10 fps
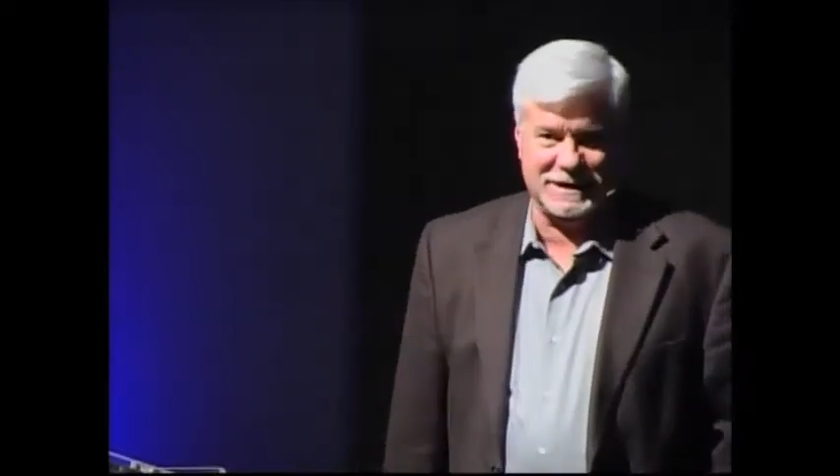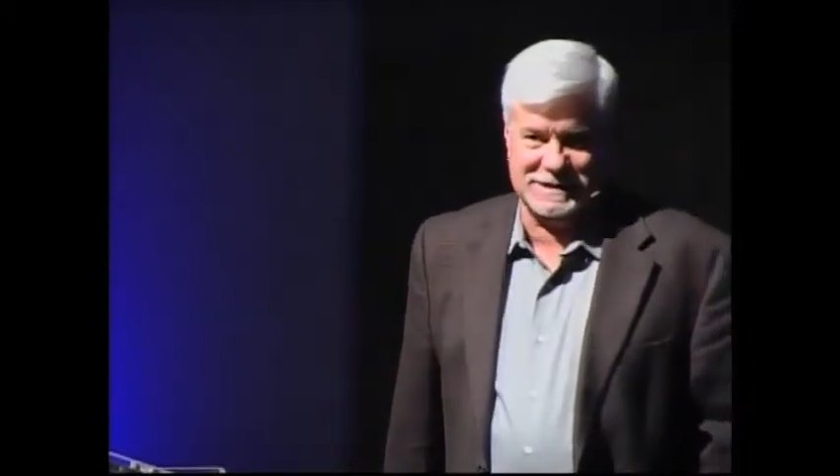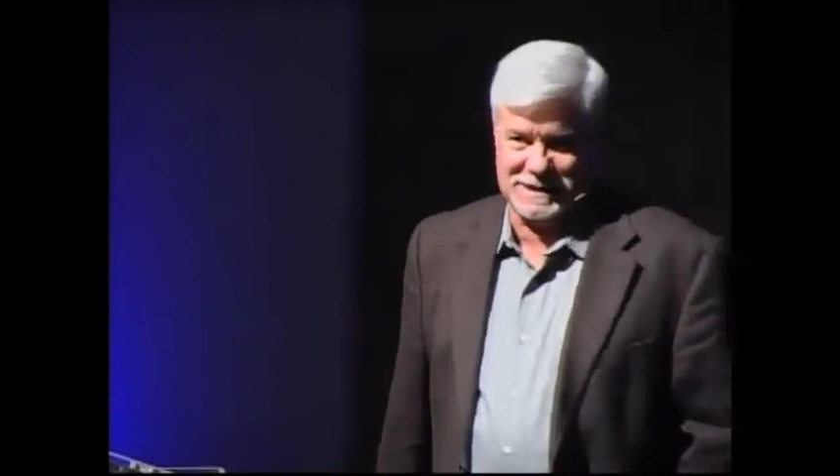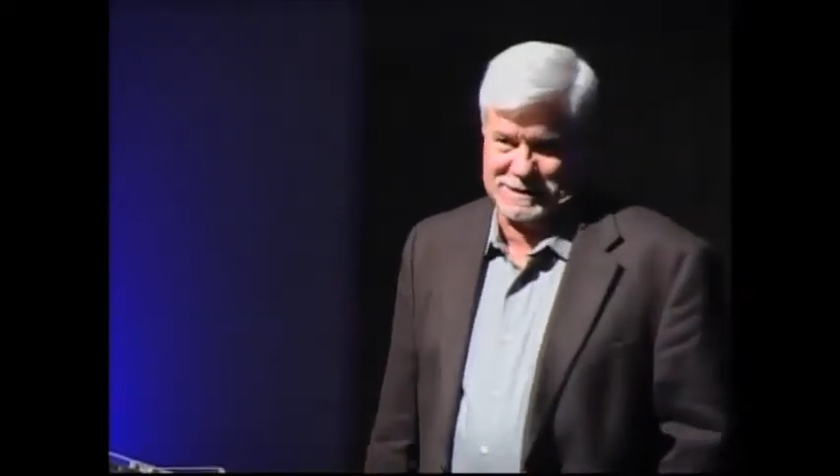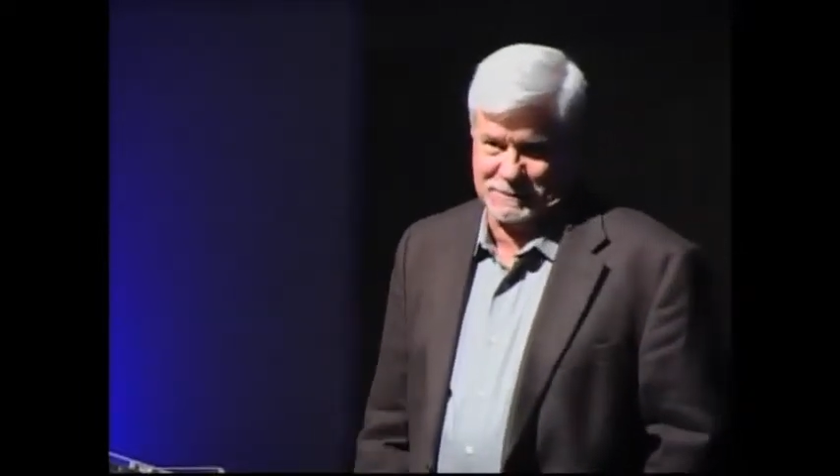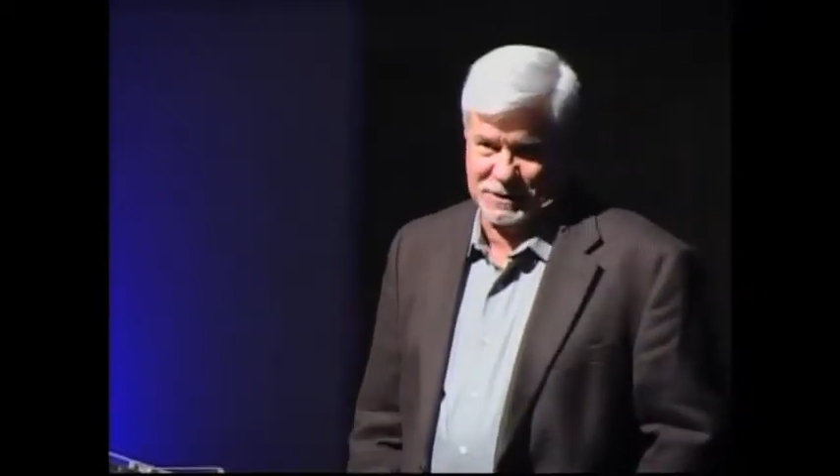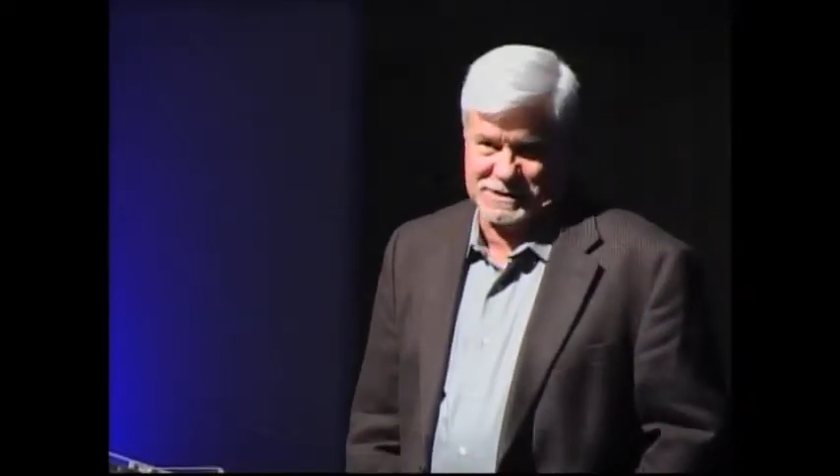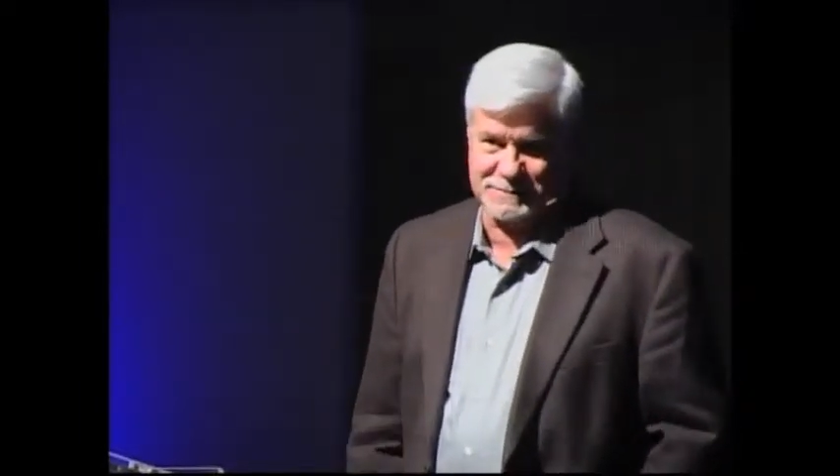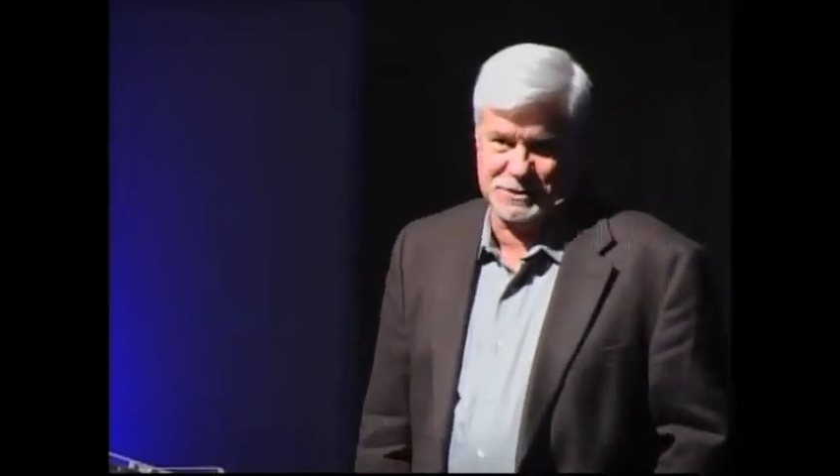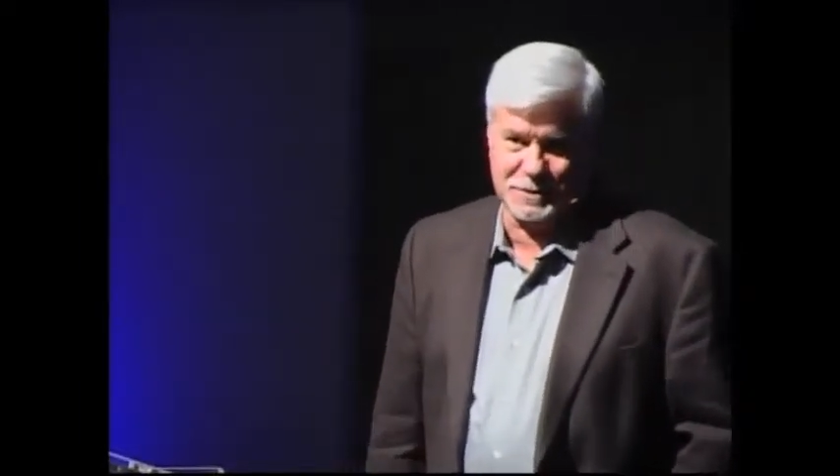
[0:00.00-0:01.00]
this experience.
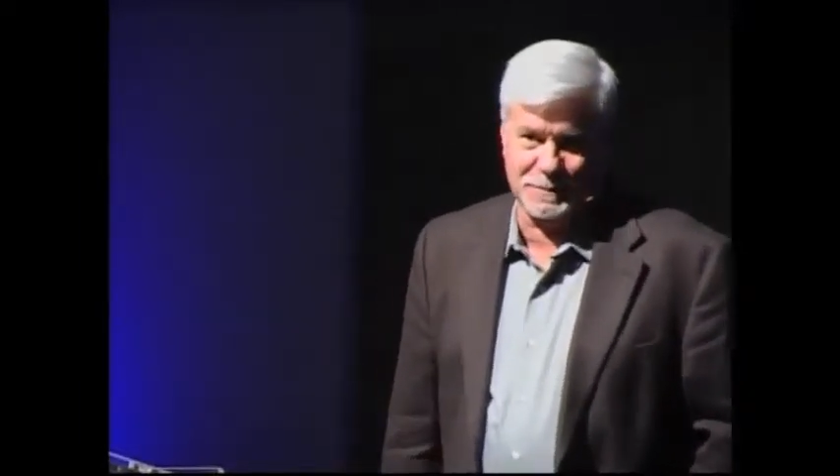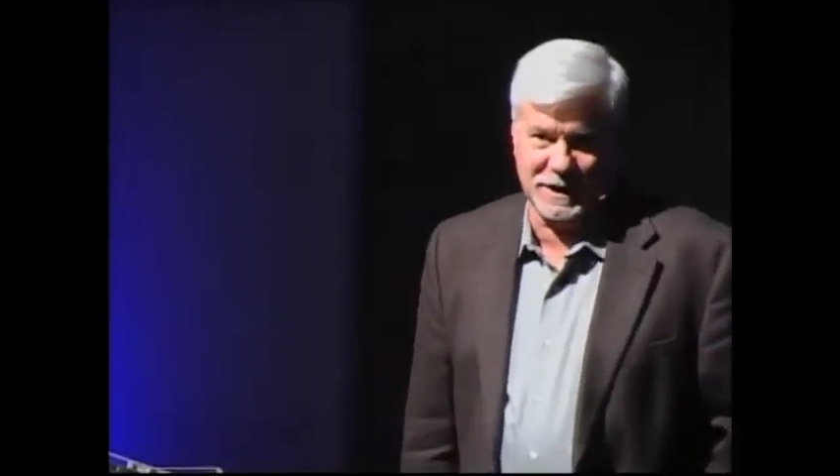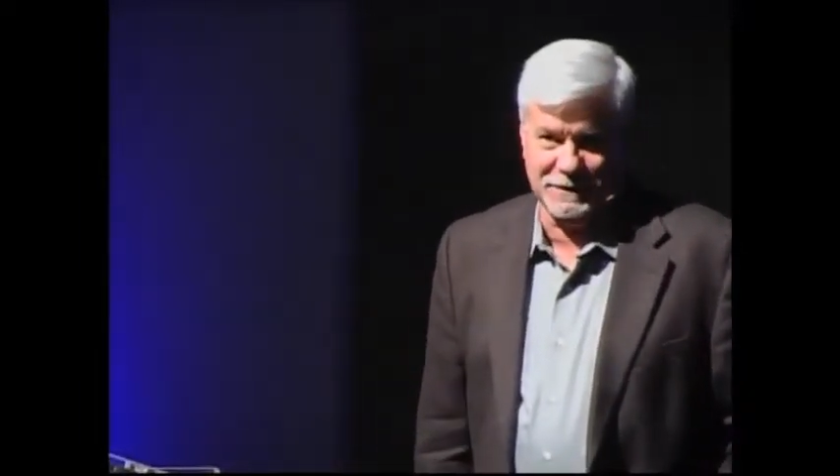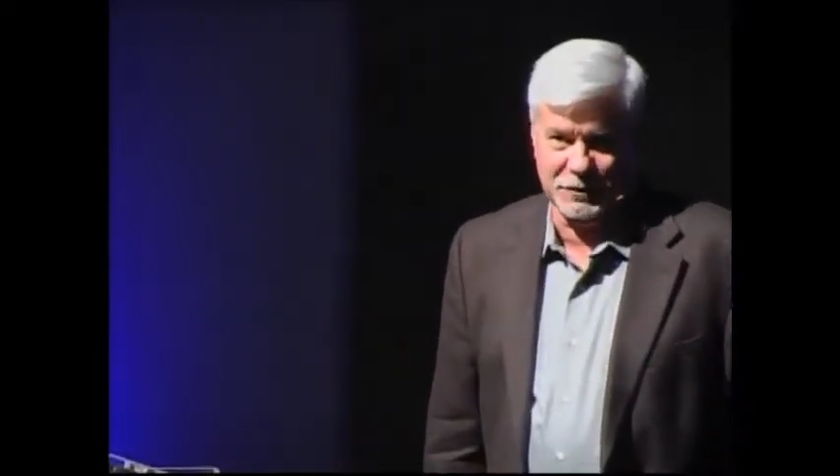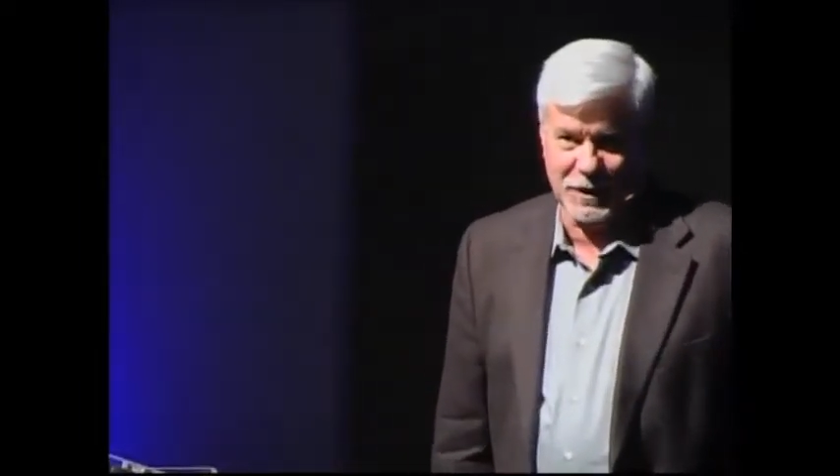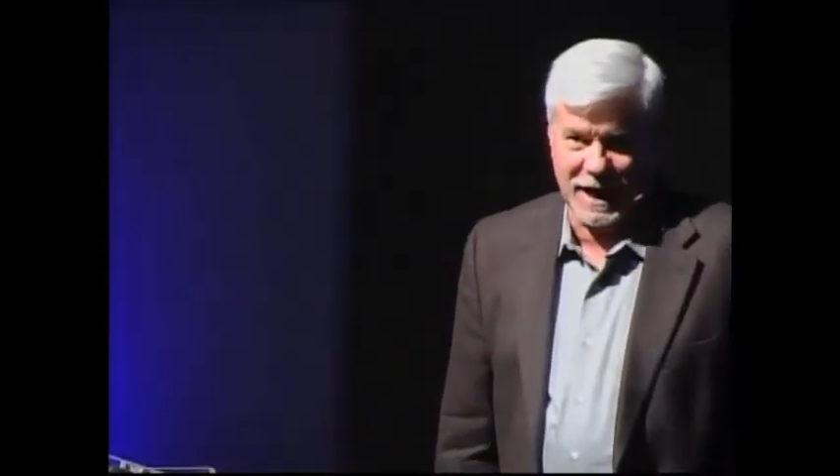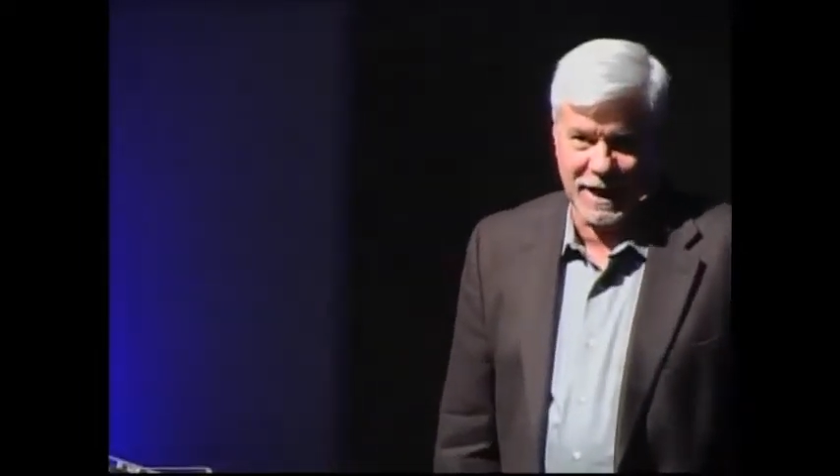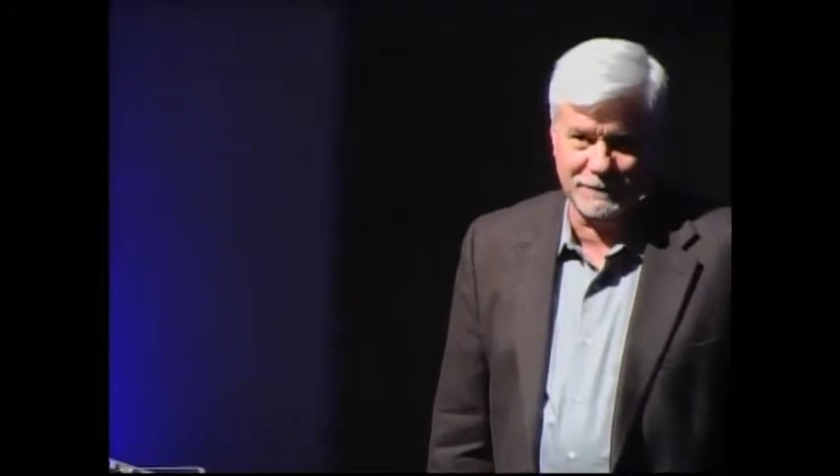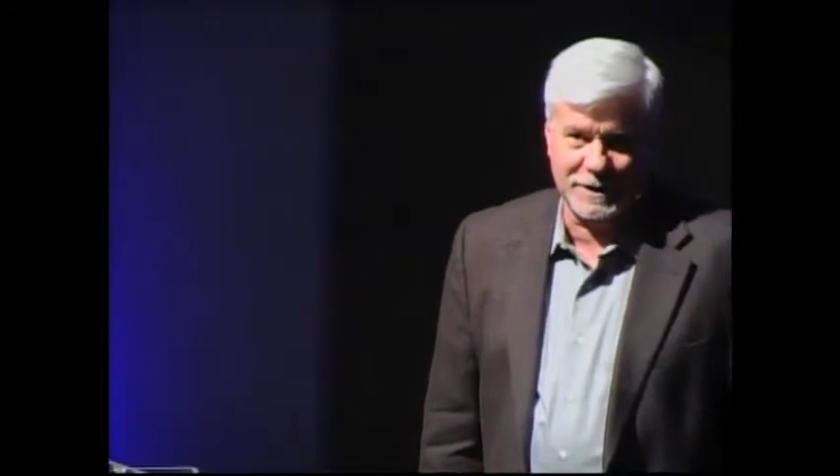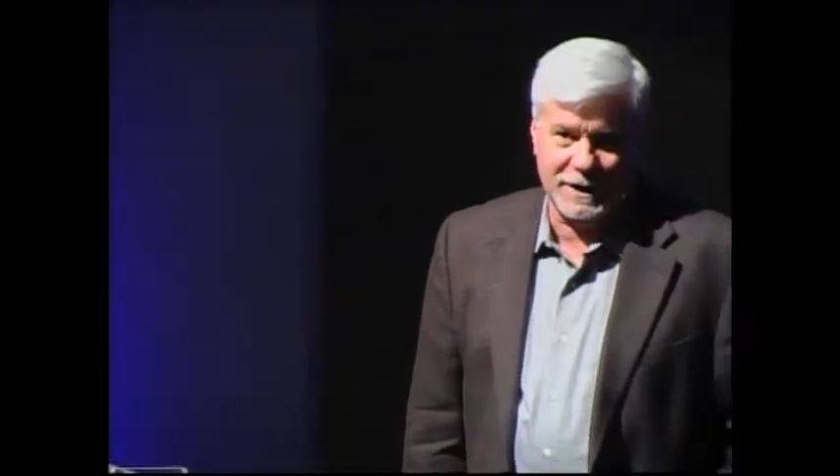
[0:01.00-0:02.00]
I'm sure many of you have.